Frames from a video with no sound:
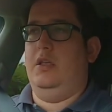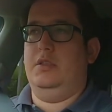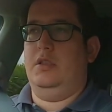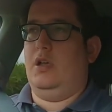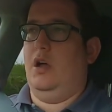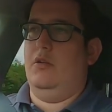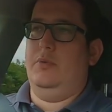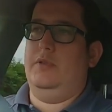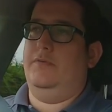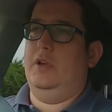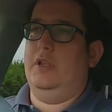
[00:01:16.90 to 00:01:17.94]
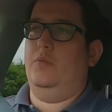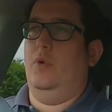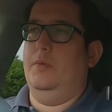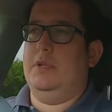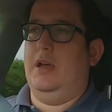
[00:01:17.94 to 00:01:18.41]
the car will be fully
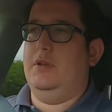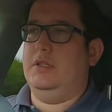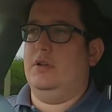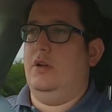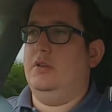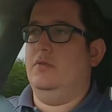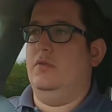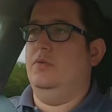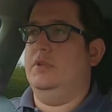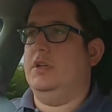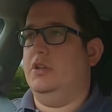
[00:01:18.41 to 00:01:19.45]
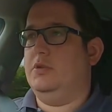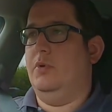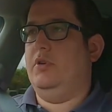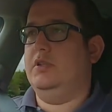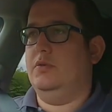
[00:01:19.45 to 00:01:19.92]
wiped down inside, all the touch
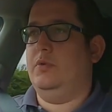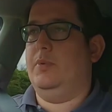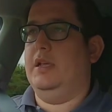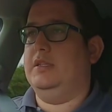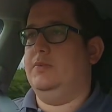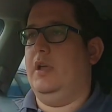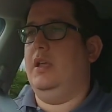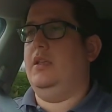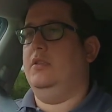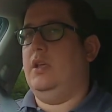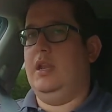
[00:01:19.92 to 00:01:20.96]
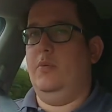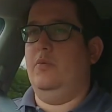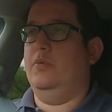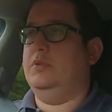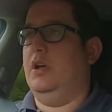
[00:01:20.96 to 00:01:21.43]
points, all the places where
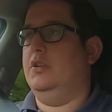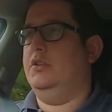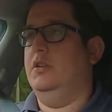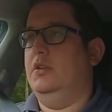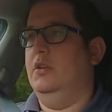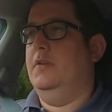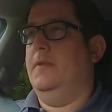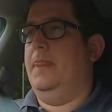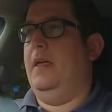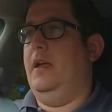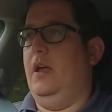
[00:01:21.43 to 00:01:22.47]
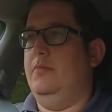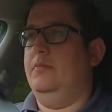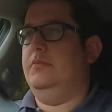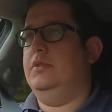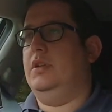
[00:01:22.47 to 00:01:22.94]
anyone will touch.
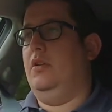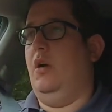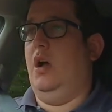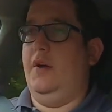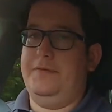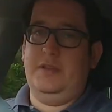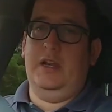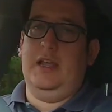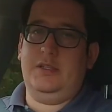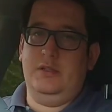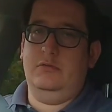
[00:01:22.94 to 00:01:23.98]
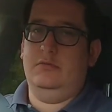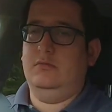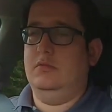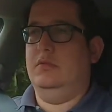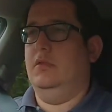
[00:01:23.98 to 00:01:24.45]
So after the lesson,
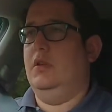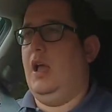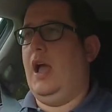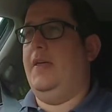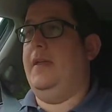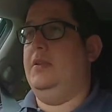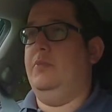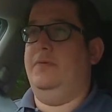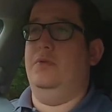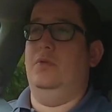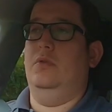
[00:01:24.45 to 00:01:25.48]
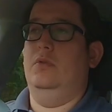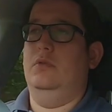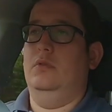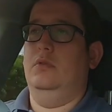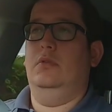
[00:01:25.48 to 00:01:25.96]
and then before,
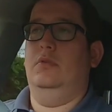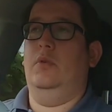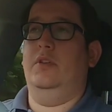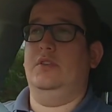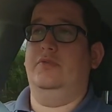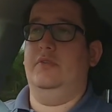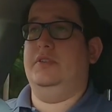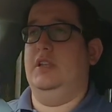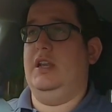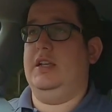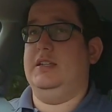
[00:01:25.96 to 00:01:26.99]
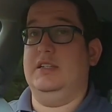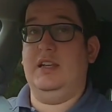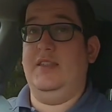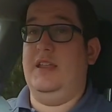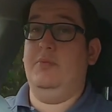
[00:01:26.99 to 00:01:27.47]
once I've driven to the next
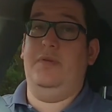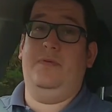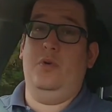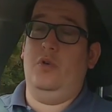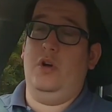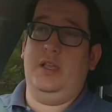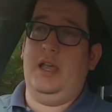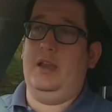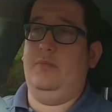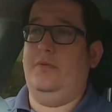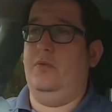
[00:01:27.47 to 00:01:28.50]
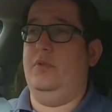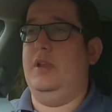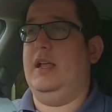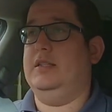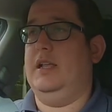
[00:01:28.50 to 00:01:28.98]
lesson, and then before the
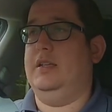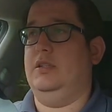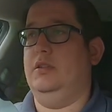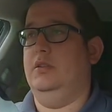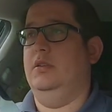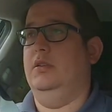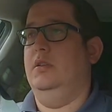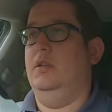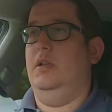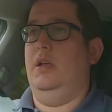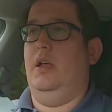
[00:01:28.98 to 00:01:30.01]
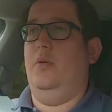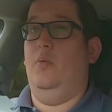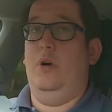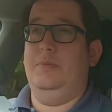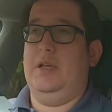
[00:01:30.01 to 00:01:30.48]
next lesson,
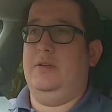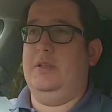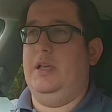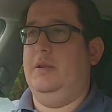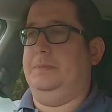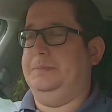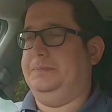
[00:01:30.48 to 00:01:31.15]
wipe down again.